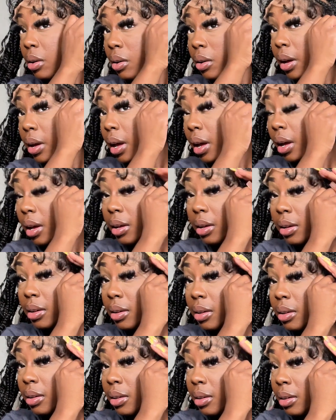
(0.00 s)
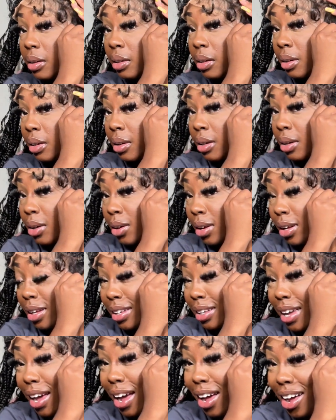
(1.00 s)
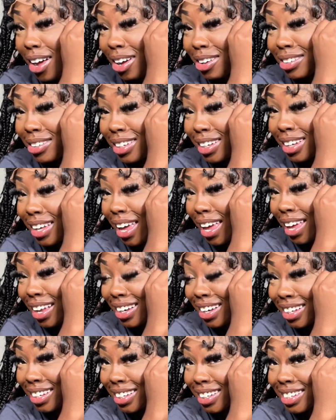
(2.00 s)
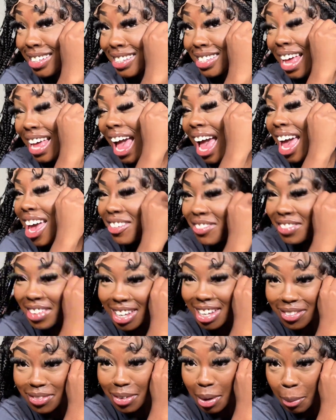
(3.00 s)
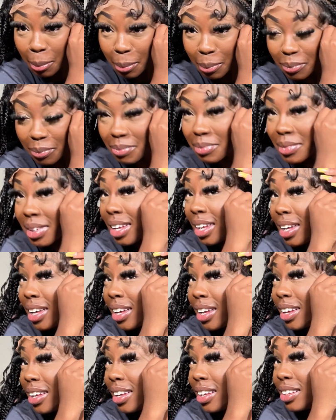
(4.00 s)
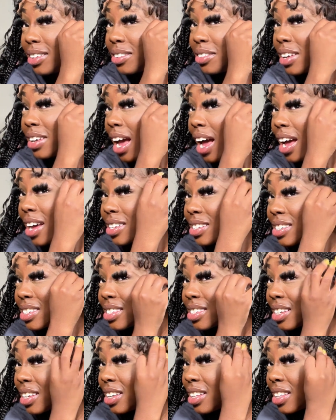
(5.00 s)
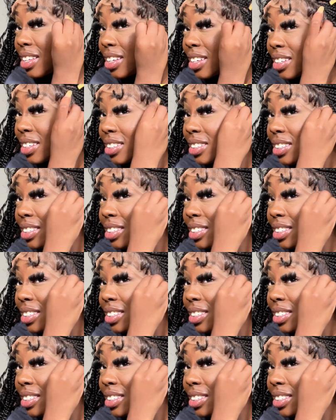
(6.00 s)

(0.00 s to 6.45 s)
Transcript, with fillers: Okay. Y'all, look at this. I haven't even... Do y'all see this?